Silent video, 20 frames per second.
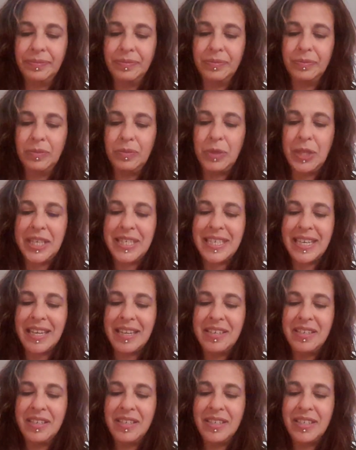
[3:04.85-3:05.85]
We
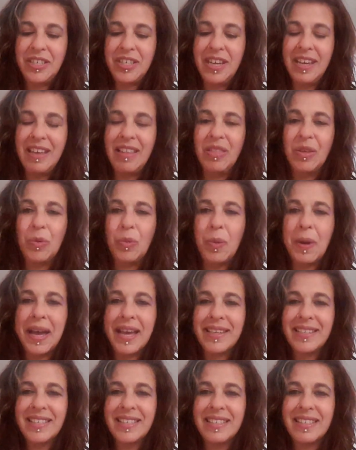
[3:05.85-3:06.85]
tend in the
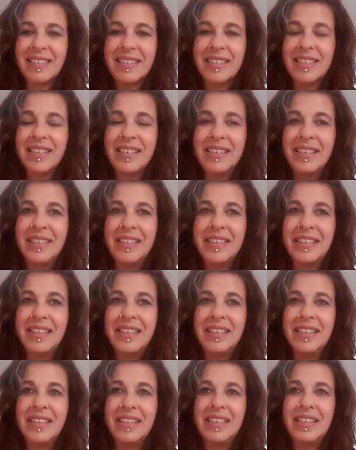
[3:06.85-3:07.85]
West
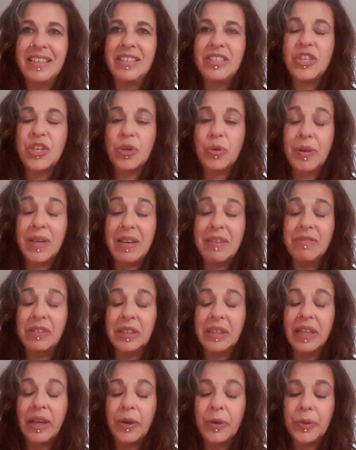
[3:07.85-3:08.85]
to grieve
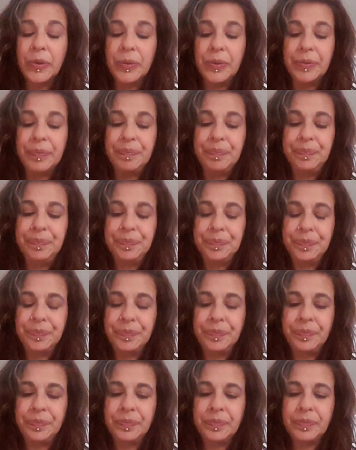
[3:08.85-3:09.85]
alone.
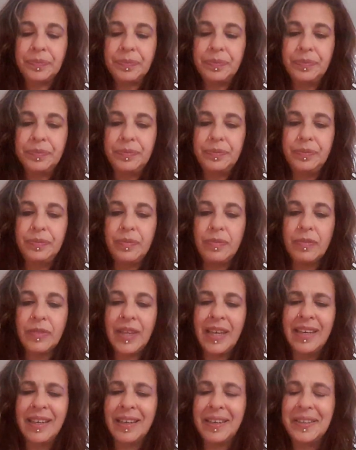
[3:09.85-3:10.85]

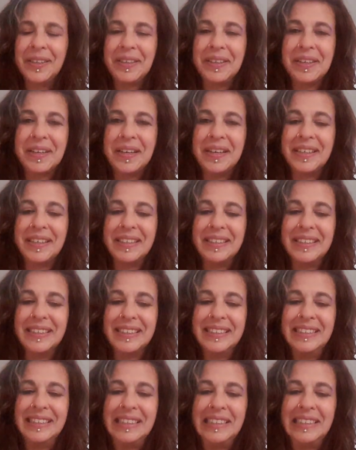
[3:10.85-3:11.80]
And I